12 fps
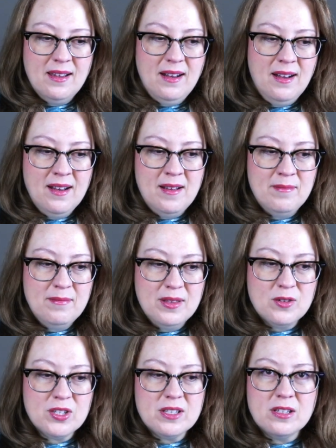um
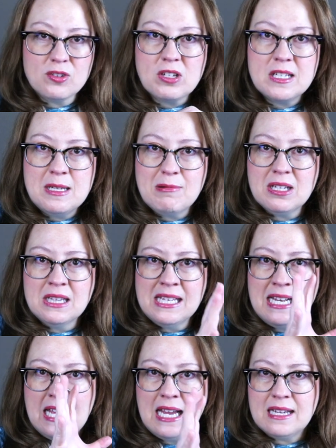there's there's a deep
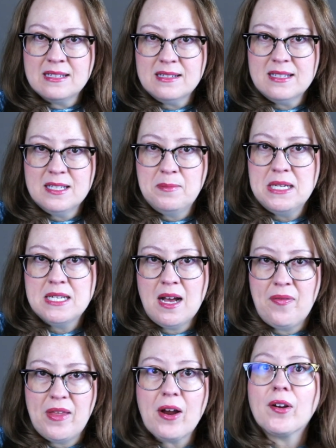cleaning to be
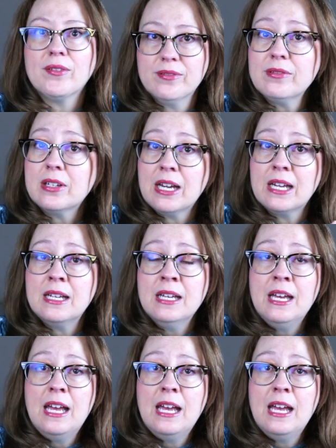done there okay